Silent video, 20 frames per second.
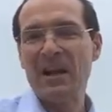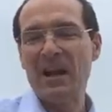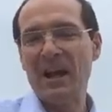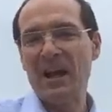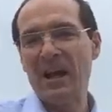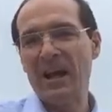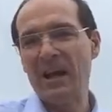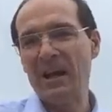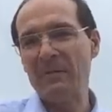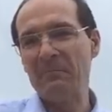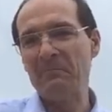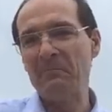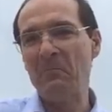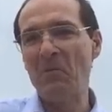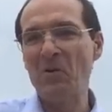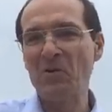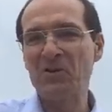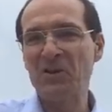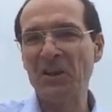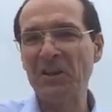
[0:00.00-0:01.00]
uh,
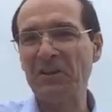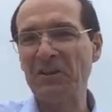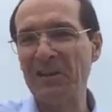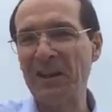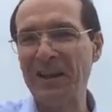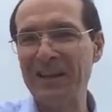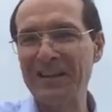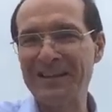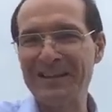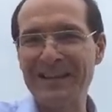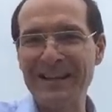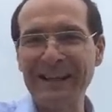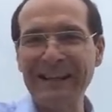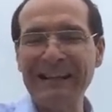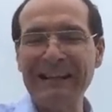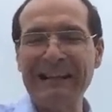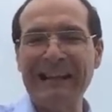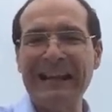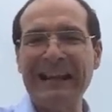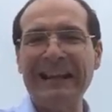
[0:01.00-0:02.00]
more synchronized
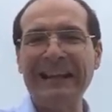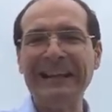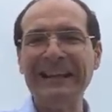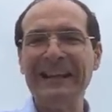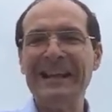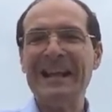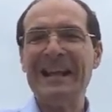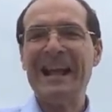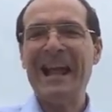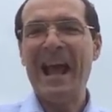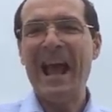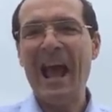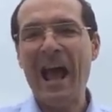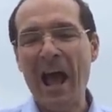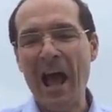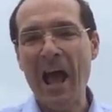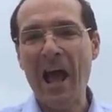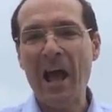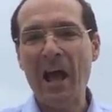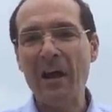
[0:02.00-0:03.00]
signaling,
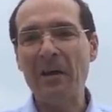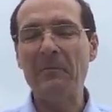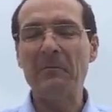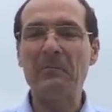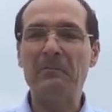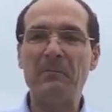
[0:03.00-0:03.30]
uh,